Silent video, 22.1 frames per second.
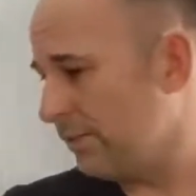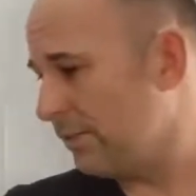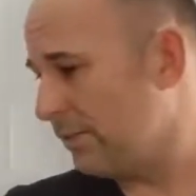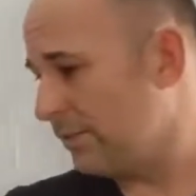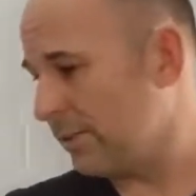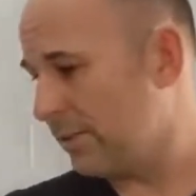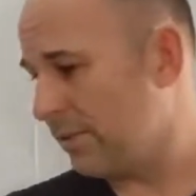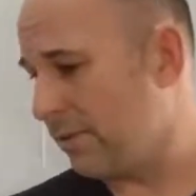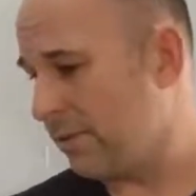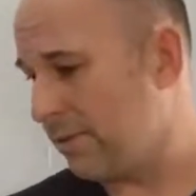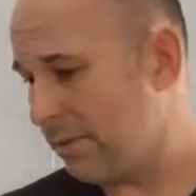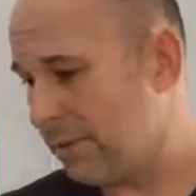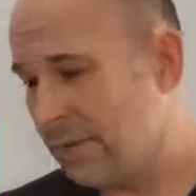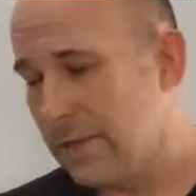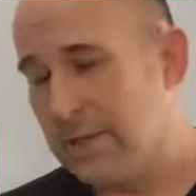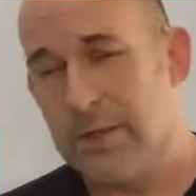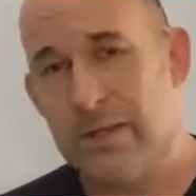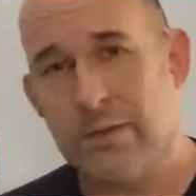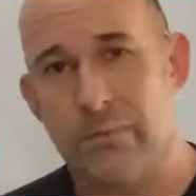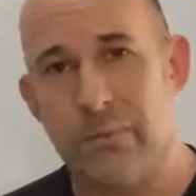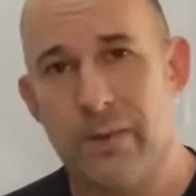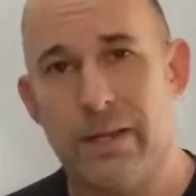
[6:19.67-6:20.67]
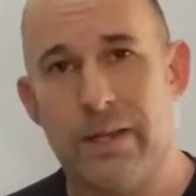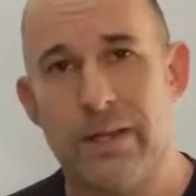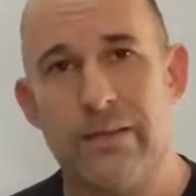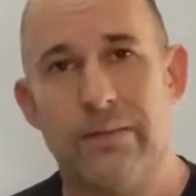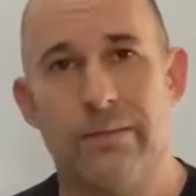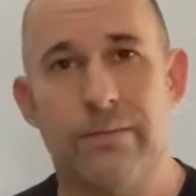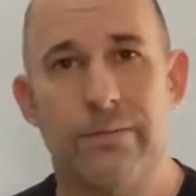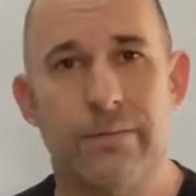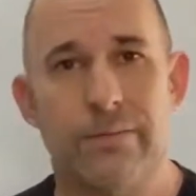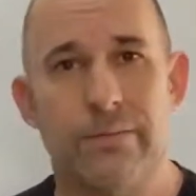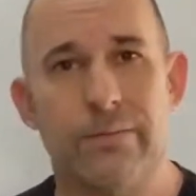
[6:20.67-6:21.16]
You start
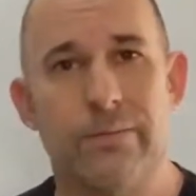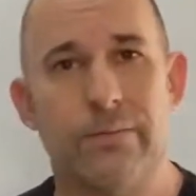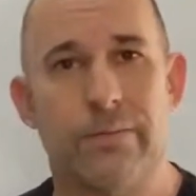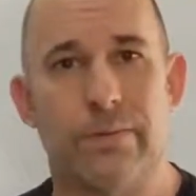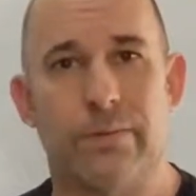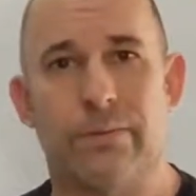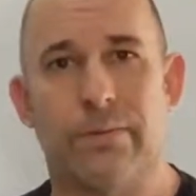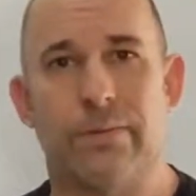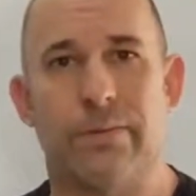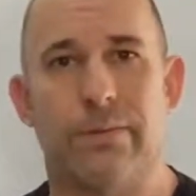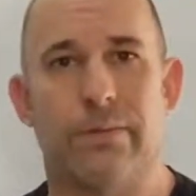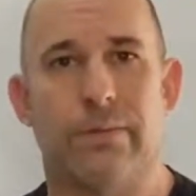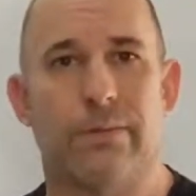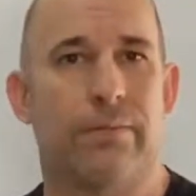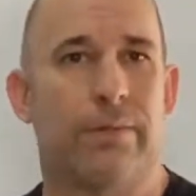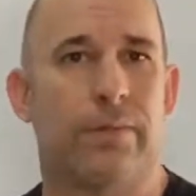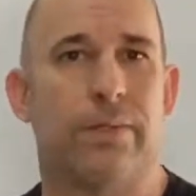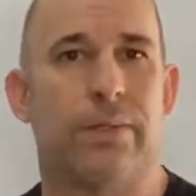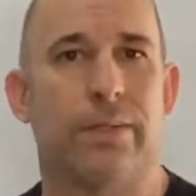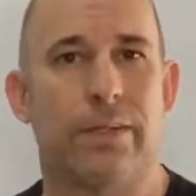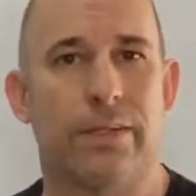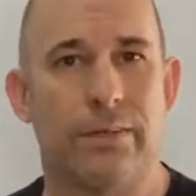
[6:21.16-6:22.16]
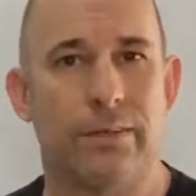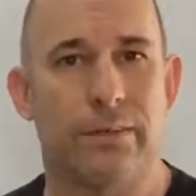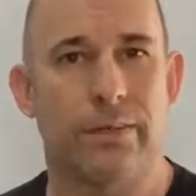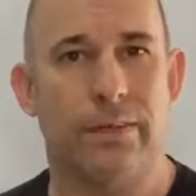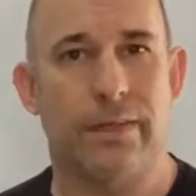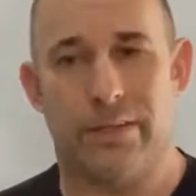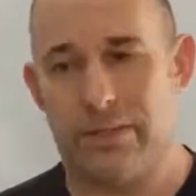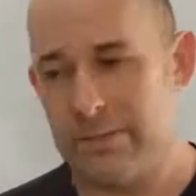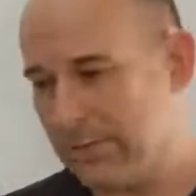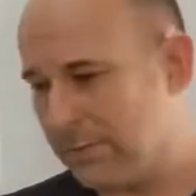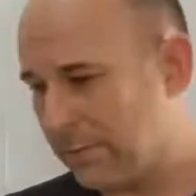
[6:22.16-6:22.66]
winning. What do you think you're
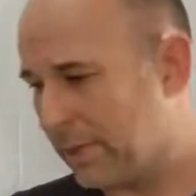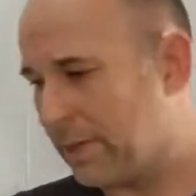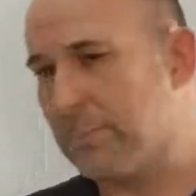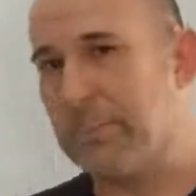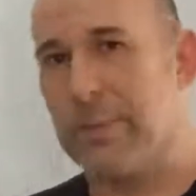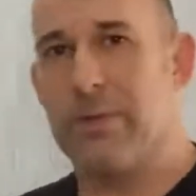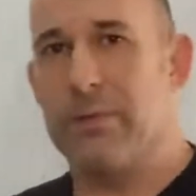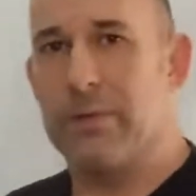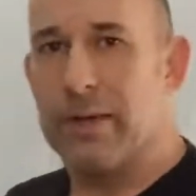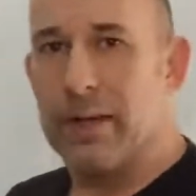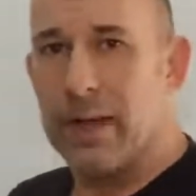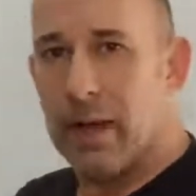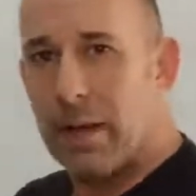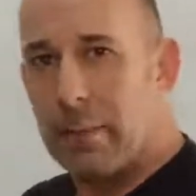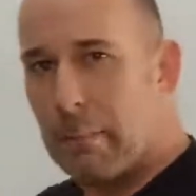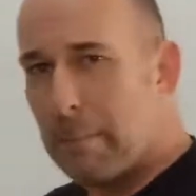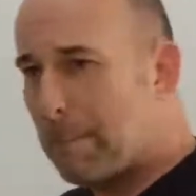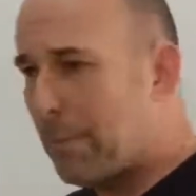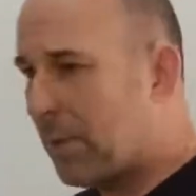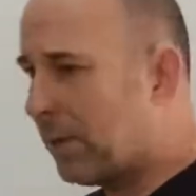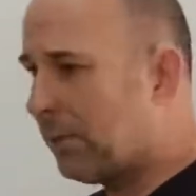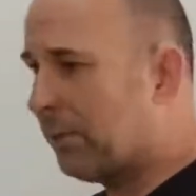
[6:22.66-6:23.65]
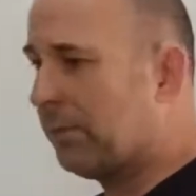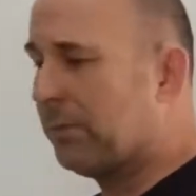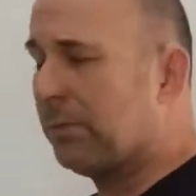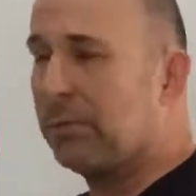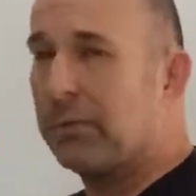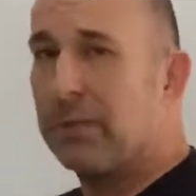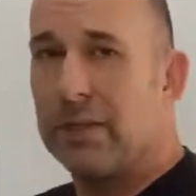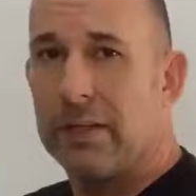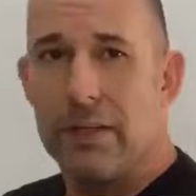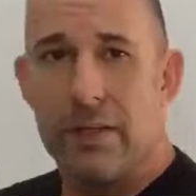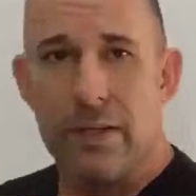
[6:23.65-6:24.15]
gonna get? You're gonna get a boot knife.
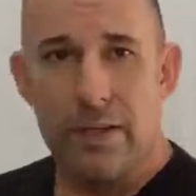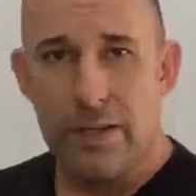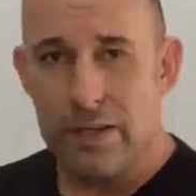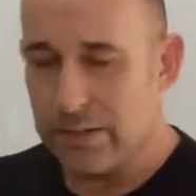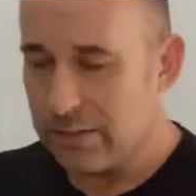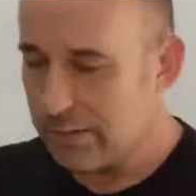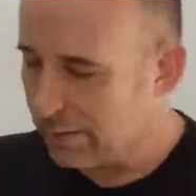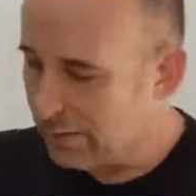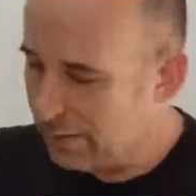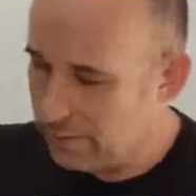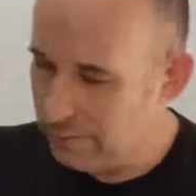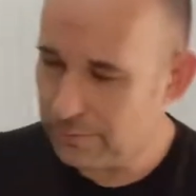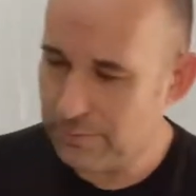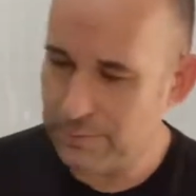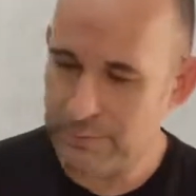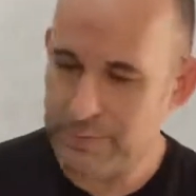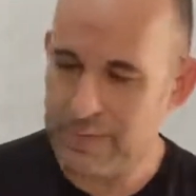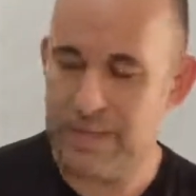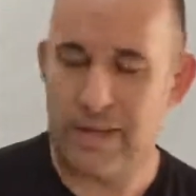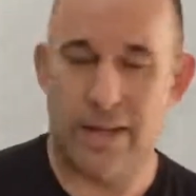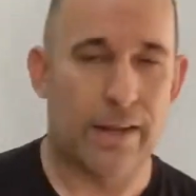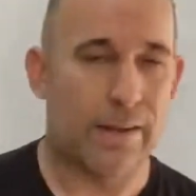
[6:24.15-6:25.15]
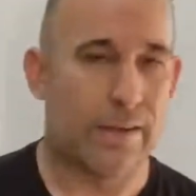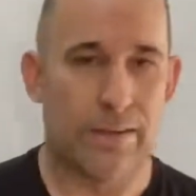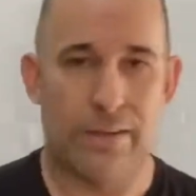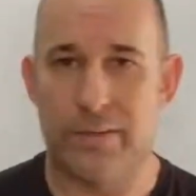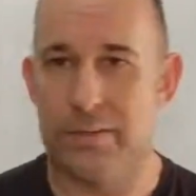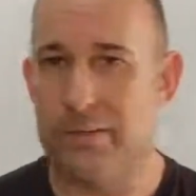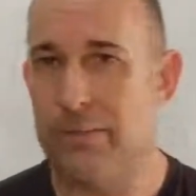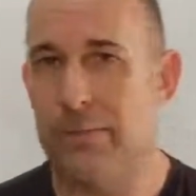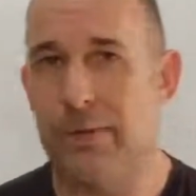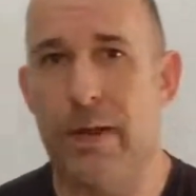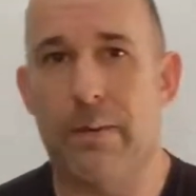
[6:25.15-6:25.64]
Boom. So you don't want to be down
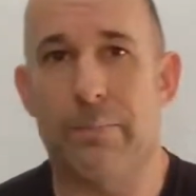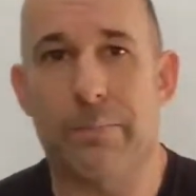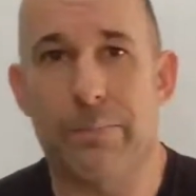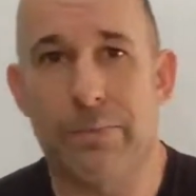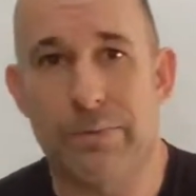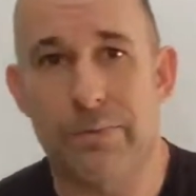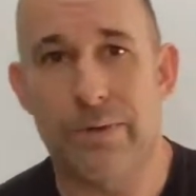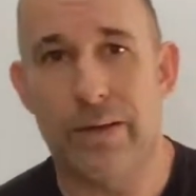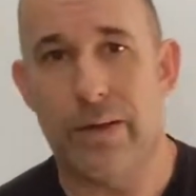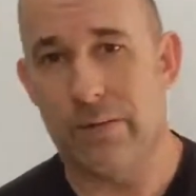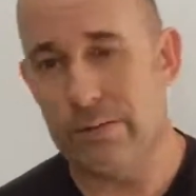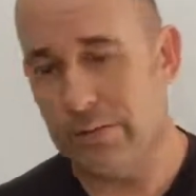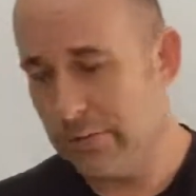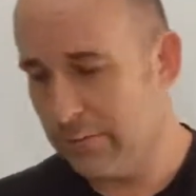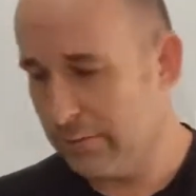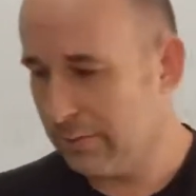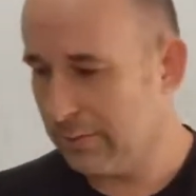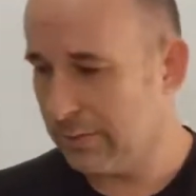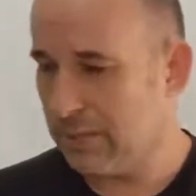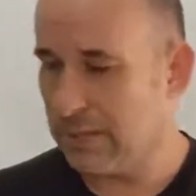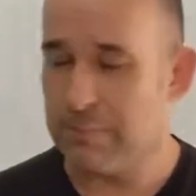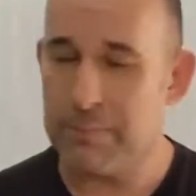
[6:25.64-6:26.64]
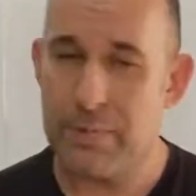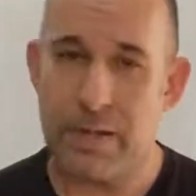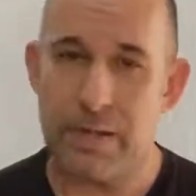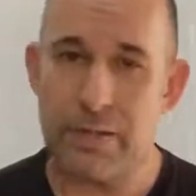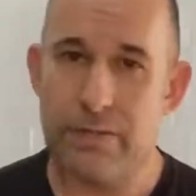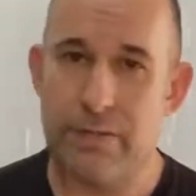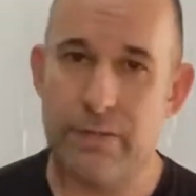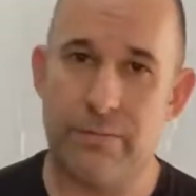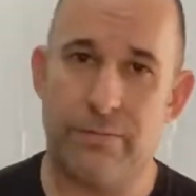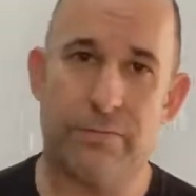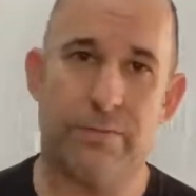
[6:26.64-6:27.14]
there grappling around. You want to get
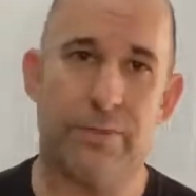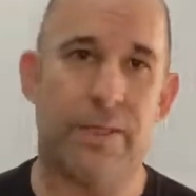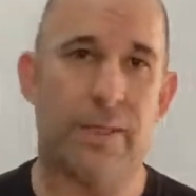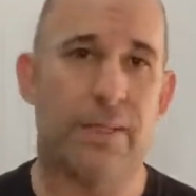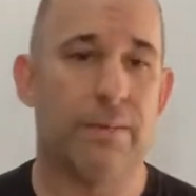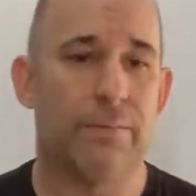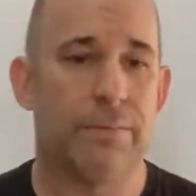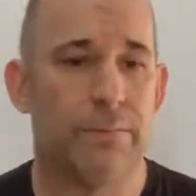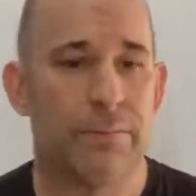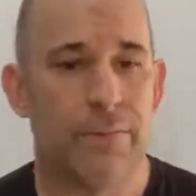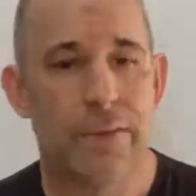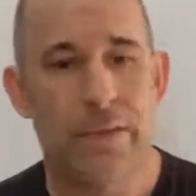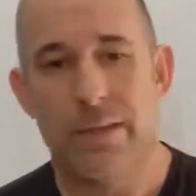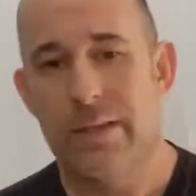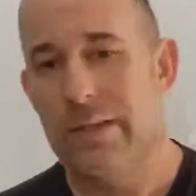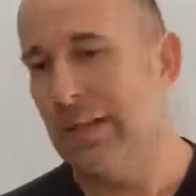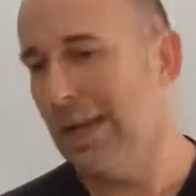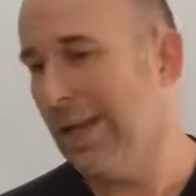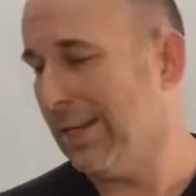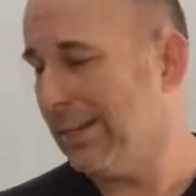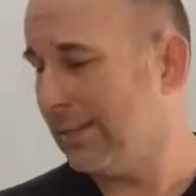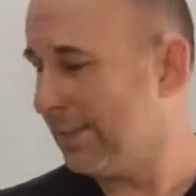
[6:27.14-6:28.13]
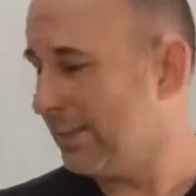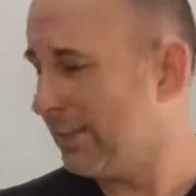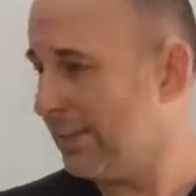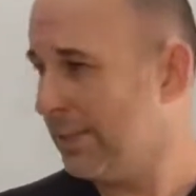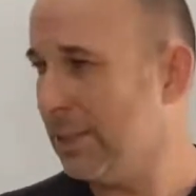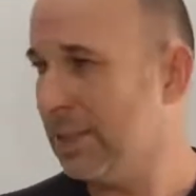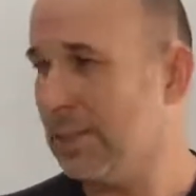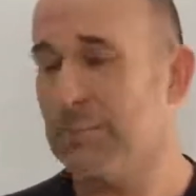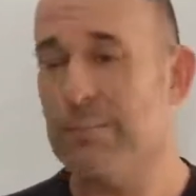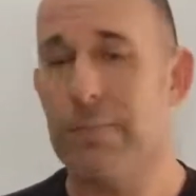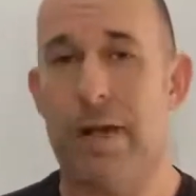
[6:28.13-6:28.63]
back to your feet. That's
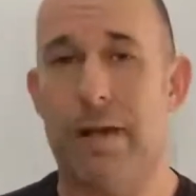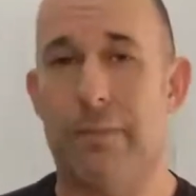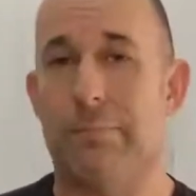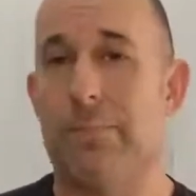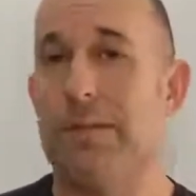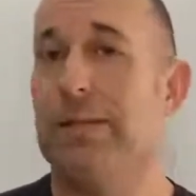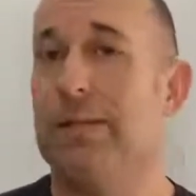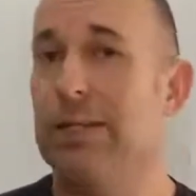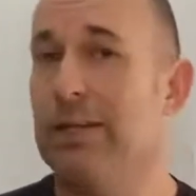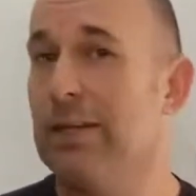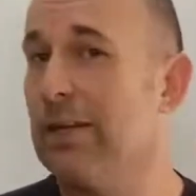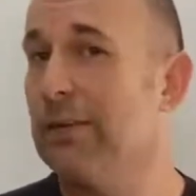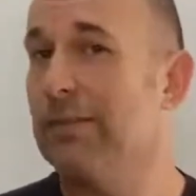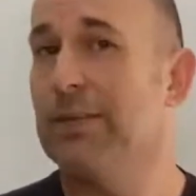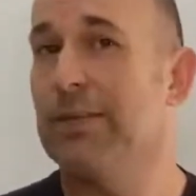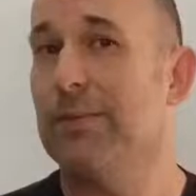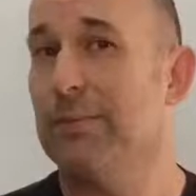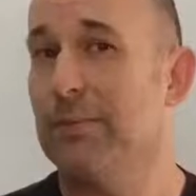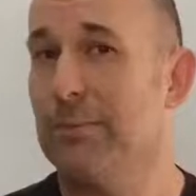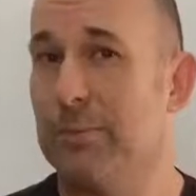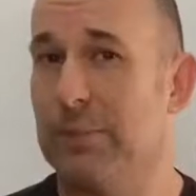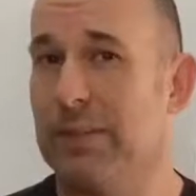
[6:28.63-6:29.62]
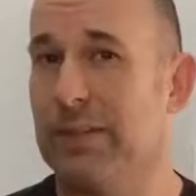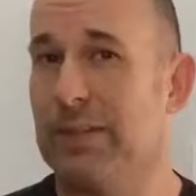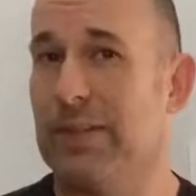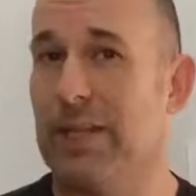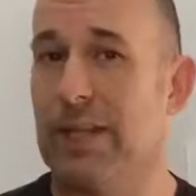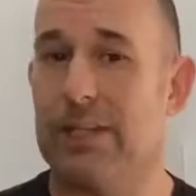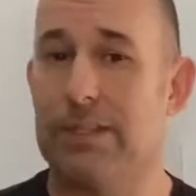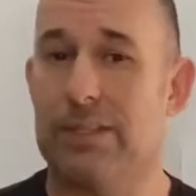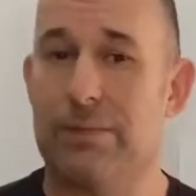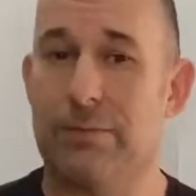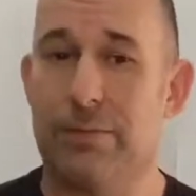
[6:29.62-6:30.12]
just my opinion of it, but
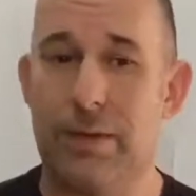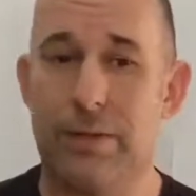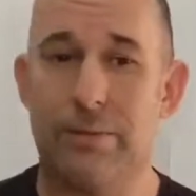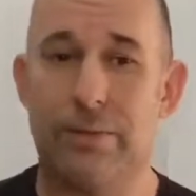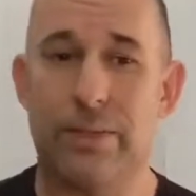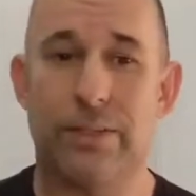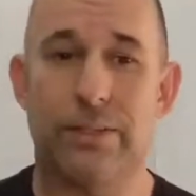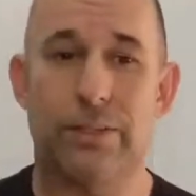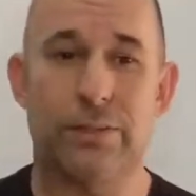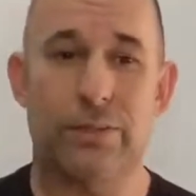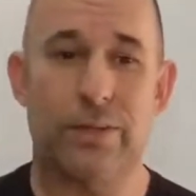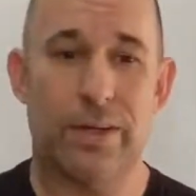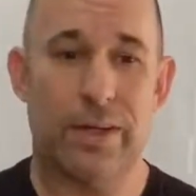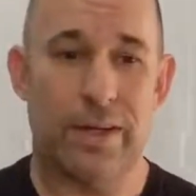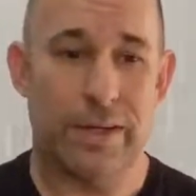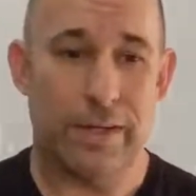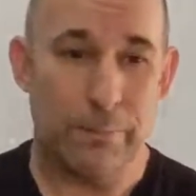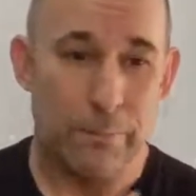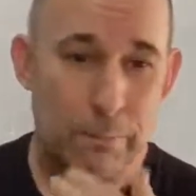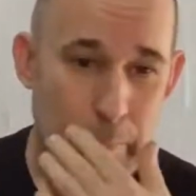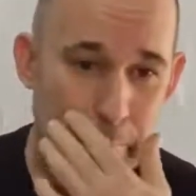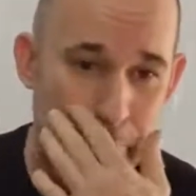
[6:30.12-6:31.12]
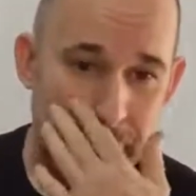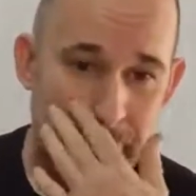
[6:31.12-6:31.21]
that's the way we train.